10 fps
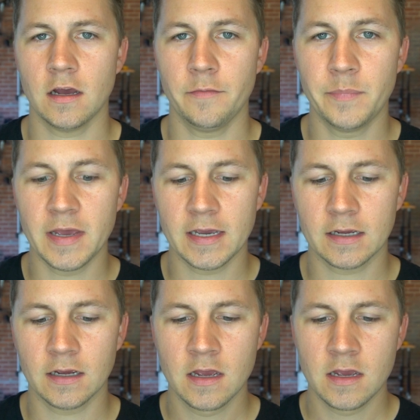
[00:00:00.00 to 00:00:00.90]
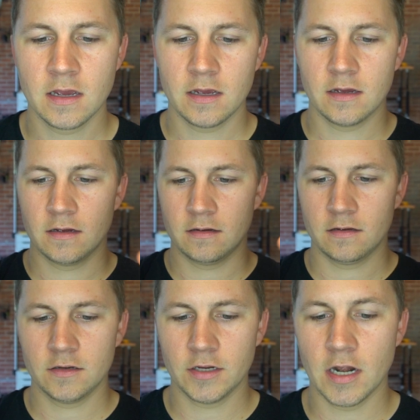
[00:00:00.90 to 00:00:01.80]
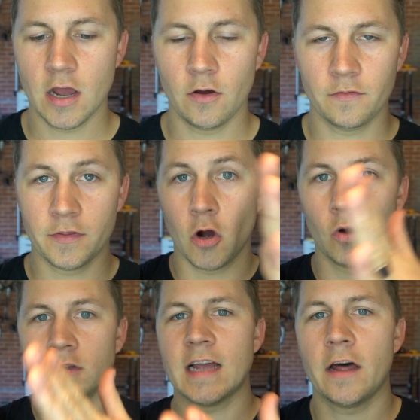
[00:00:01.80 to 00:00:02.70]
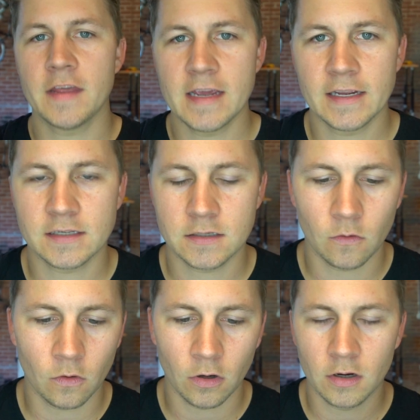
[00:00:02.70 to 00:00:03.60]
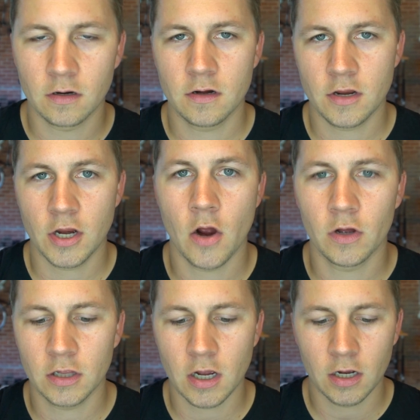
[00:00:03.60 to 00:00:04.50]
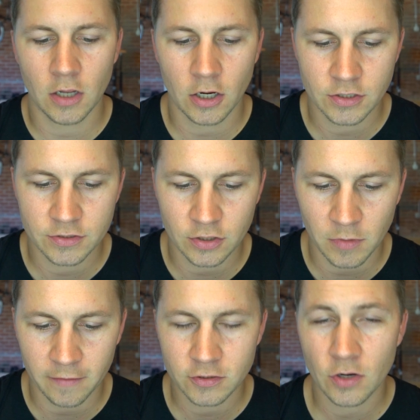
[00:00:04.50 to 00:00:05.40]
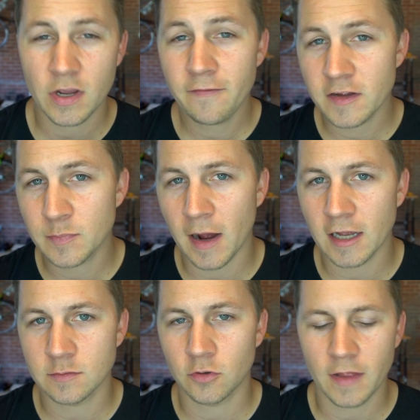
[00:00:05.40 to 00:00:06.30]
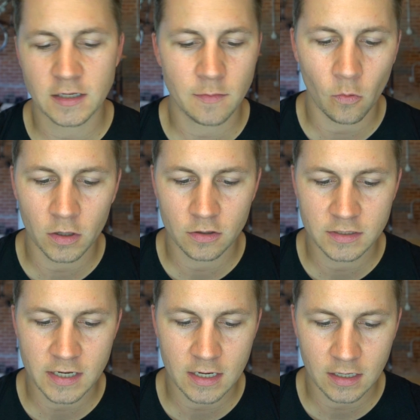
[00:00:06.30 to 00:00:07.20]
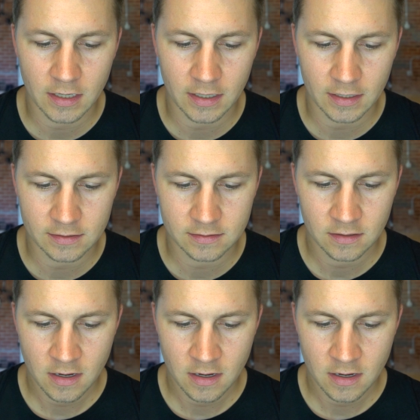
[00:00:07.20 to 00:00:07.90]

a big, you know, the whole Southeast, or, you know, a, a larger zoom level. So if it's possible, that's my one critique, is